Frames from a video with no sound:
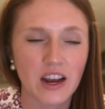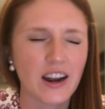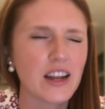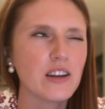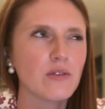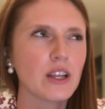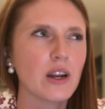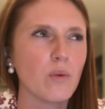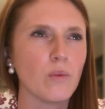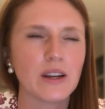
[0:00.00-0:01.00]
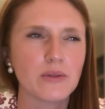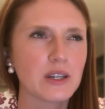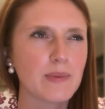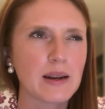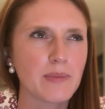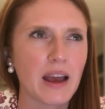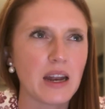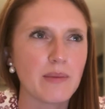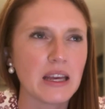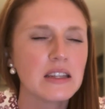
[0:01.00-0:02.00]
and I didn't really know what to expect by
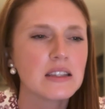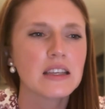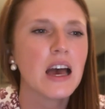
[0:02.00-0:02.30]
any means.